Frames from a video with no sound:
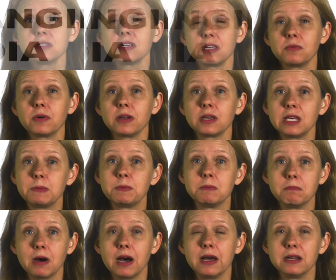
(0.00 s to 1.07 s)
thing you want to keep in
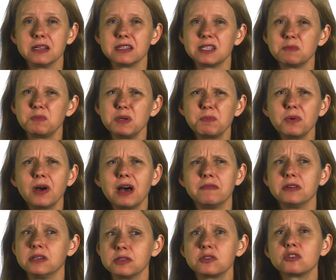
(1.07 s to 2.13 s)
mind is that people have
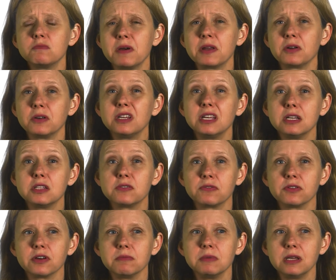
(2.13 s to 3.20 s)
instrumental needs for
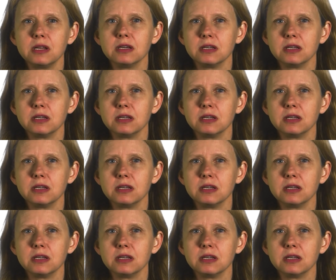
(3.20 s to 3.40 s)
their media